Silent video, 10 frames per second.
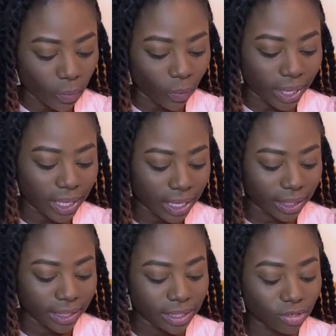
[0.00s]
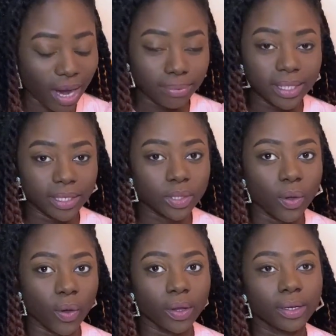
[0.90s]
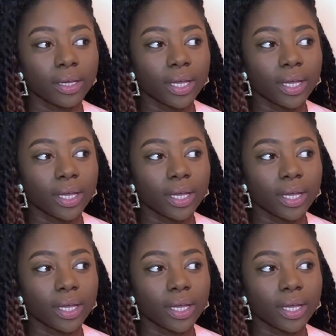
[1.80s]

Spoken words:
When they described this on